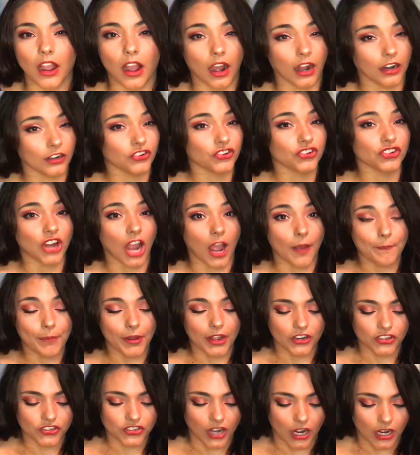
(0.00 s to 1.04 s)
on
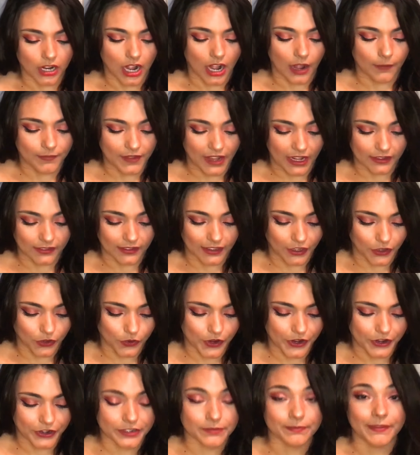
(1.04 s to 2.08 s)
shophush.com.
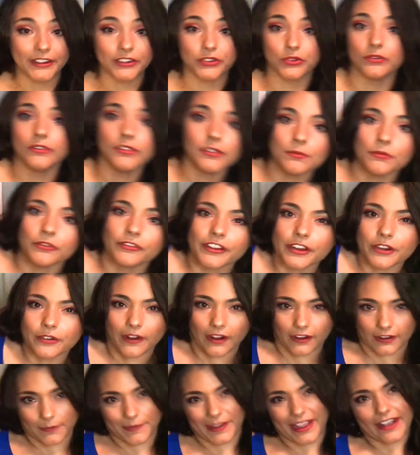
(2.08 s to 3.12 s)
Here's my shoes moving
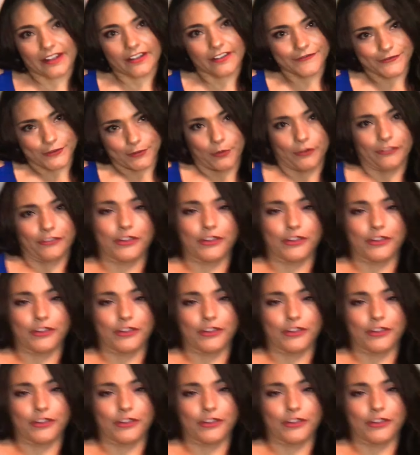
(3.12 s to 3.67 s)
around. Let me get comfortable